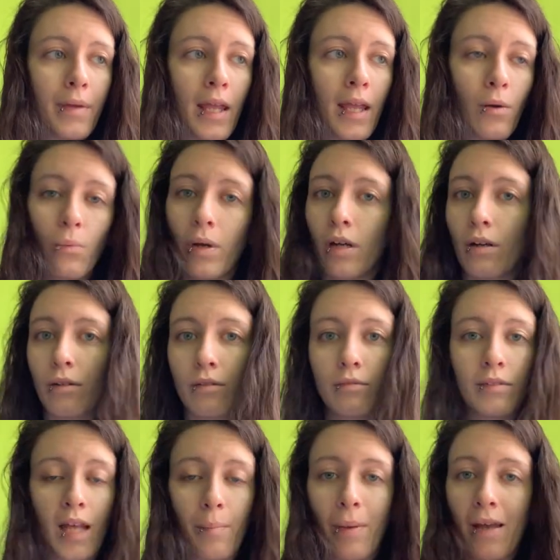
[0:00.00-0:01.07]

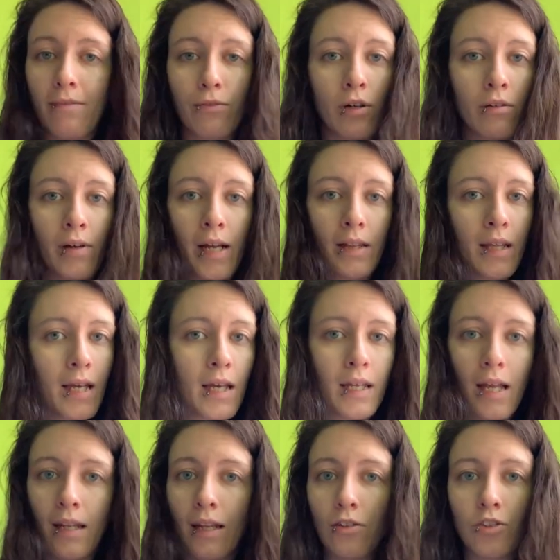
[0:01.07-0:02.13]
they pay for it right then,
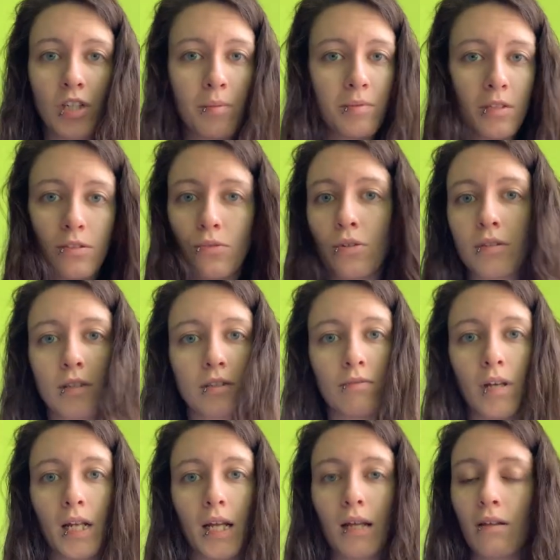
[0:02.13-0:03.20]
and it ships as soon as it's
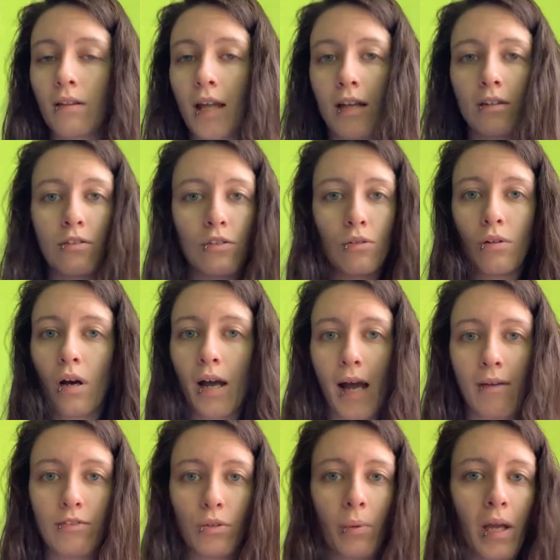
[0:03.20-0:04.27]
ready. They do not
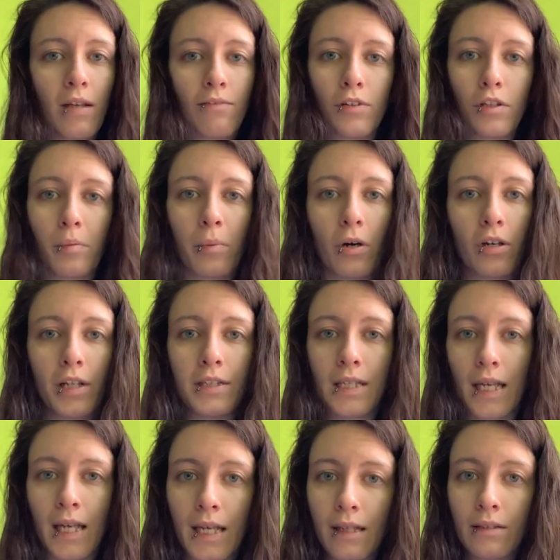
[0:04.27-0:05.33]
have to wait for the party
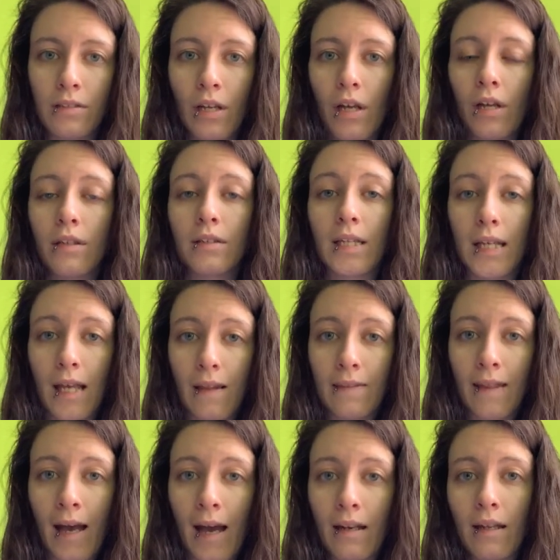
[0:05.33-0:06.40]
to end to get
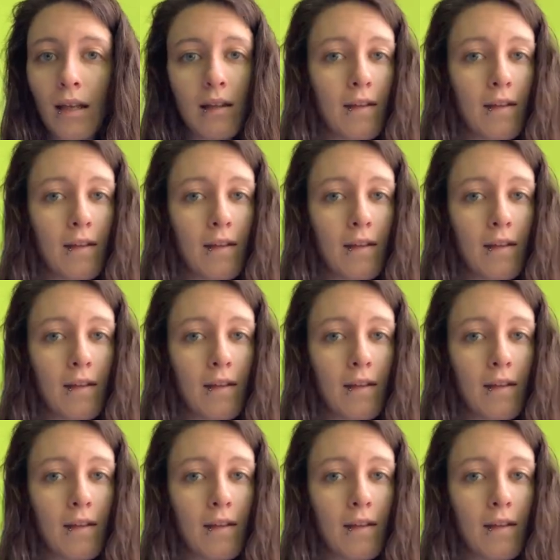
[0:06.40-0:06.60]
that.